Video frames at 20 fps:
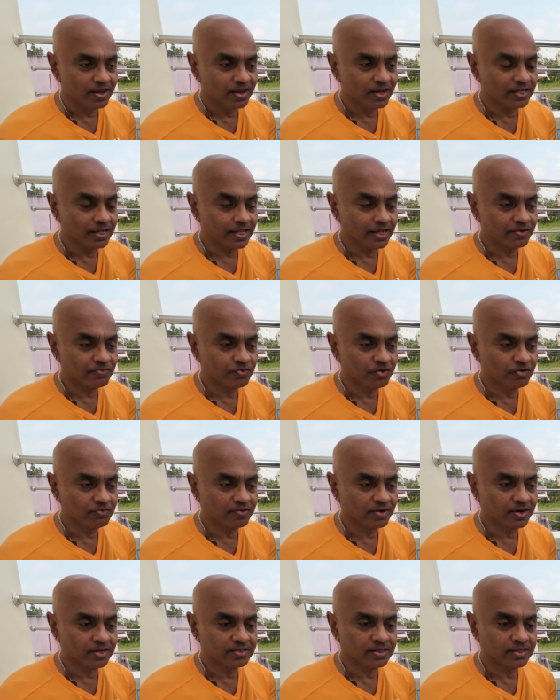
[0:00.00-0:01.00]
and therefore
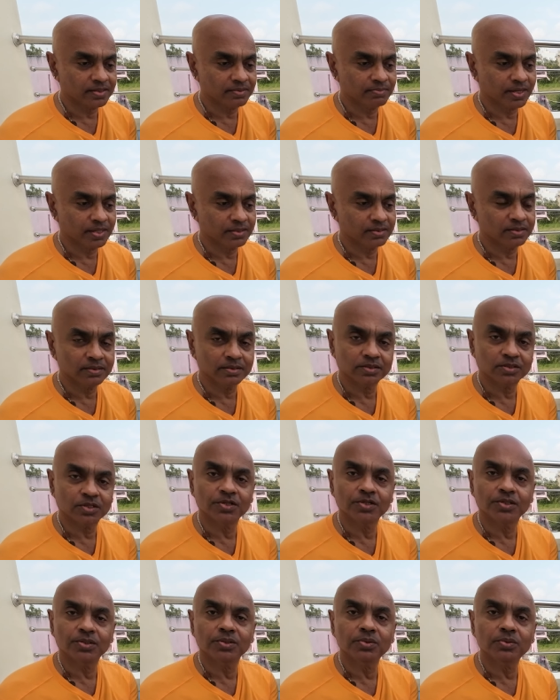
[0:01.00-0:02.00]
father and mother so
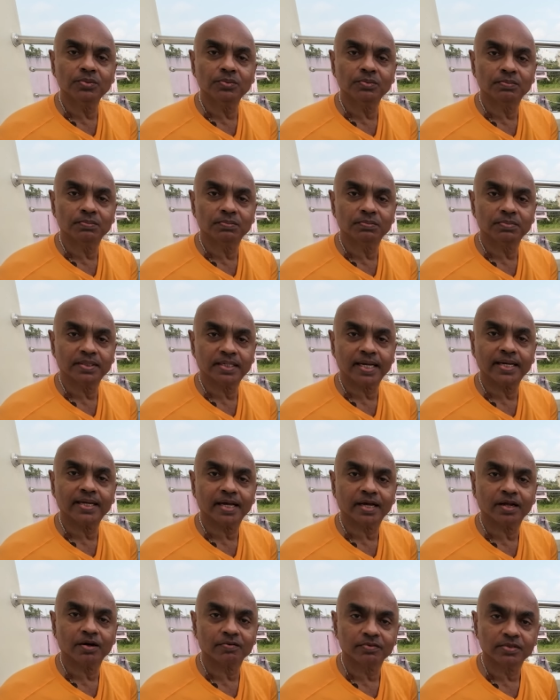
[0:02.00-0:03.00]
you take
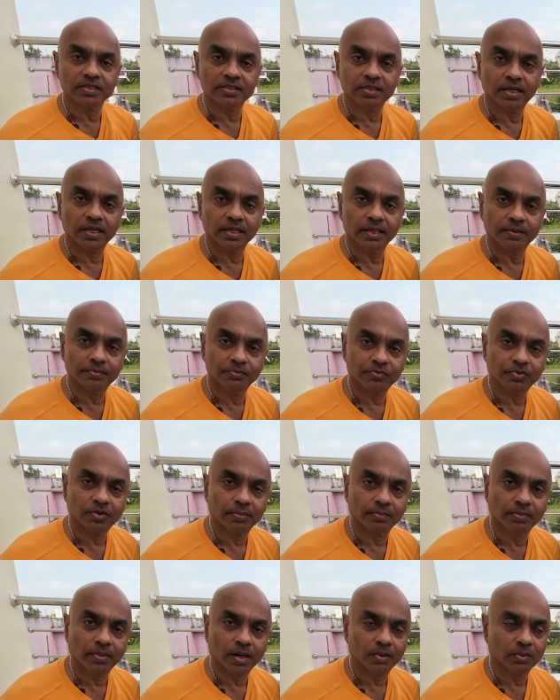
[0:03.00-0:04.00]
care of this lingam
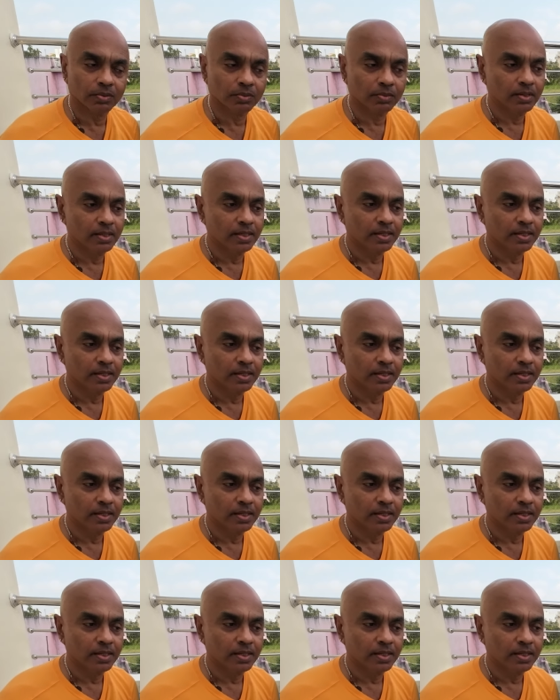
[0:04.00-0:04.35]
from now